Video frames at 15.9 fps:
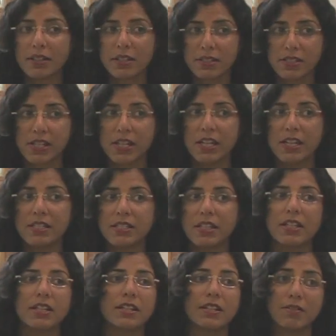little change
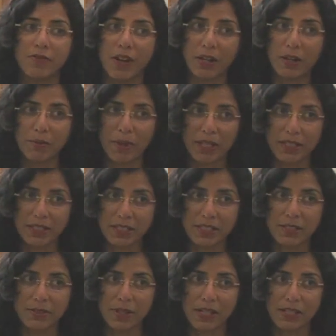in an environment
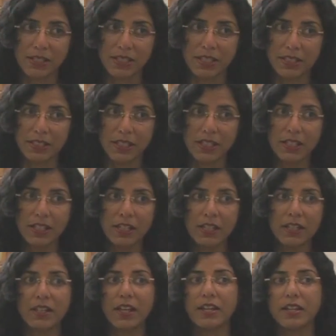situation.
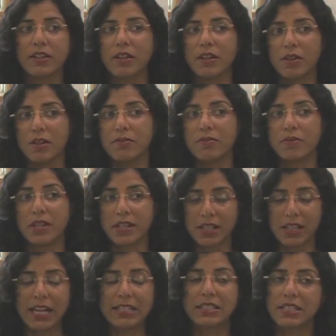Like if the
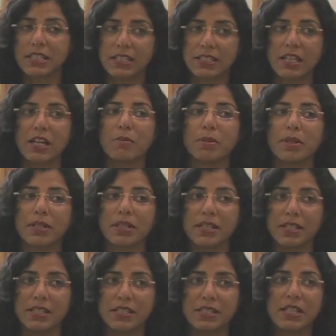classic
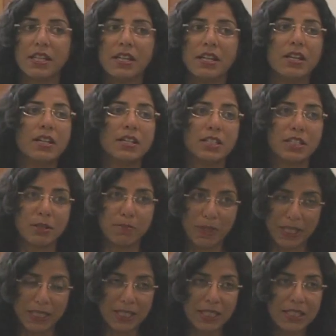example is
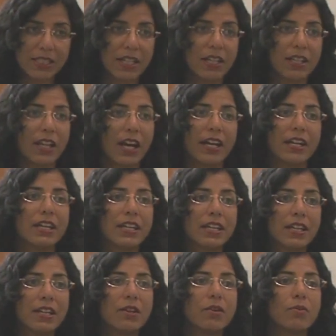spins
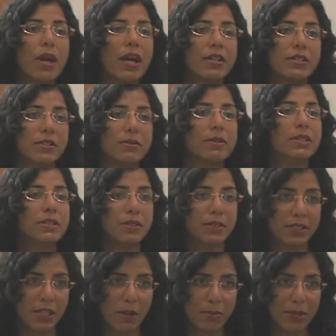aligning as you
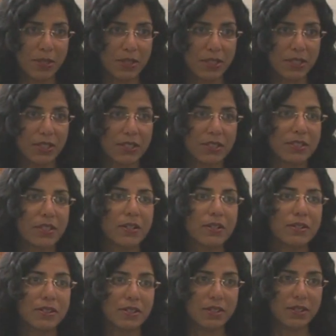reduce temperature. So
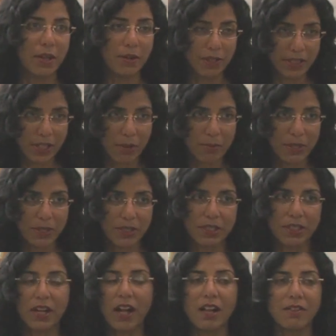as you lower
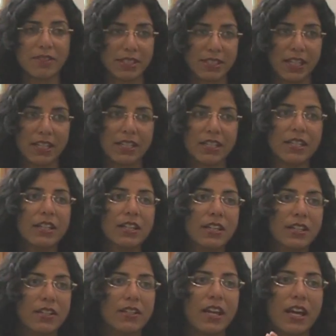temperature, all of a sudden
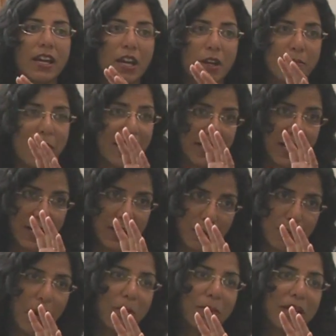you get a
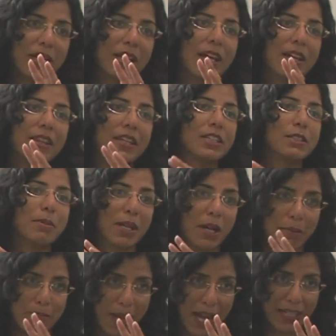magnetic moment and things
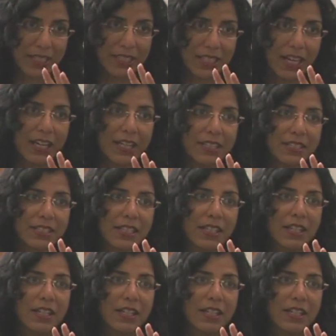become magnetized.